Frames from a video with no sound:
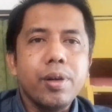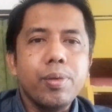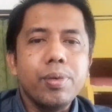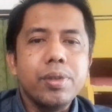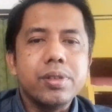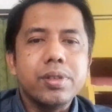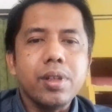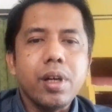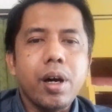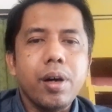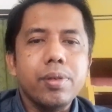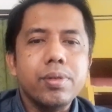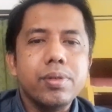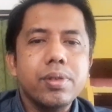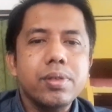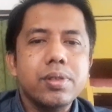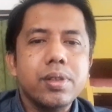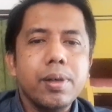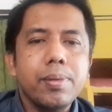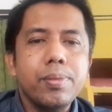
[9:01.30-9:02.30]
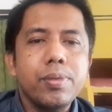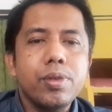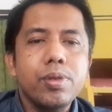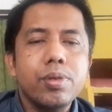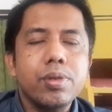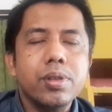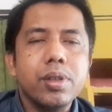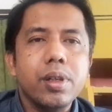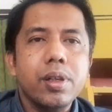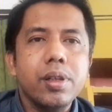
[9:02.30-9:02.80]
with autism
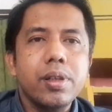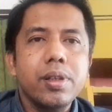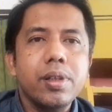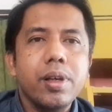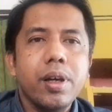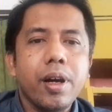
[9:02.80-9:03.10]
usually